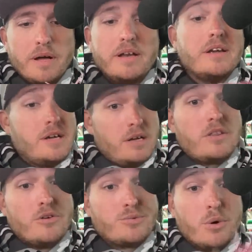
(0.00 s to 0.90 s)
but
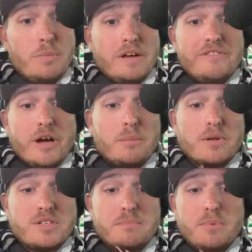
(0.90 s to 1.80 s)
those will be
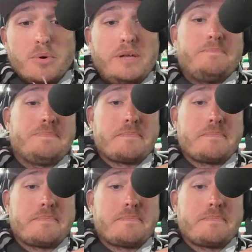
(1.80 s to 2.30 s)
available at some point.